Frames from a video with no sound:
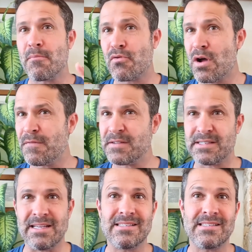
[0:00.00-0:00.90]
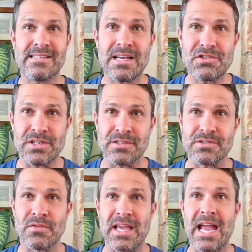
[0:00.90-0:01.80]
prophecy,
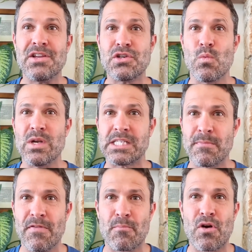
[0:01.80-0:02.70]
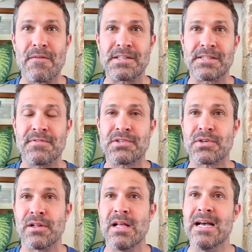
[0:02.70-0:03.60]
sessions on the ancient wisdom of the prophets of
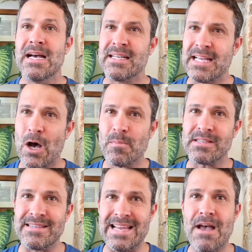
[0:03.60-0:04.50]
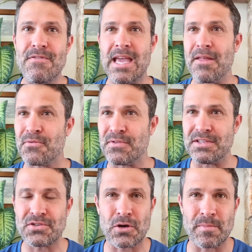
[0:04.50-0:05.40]
Israel to help us navigate through
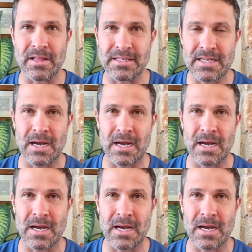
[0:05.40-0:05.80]
these turbulent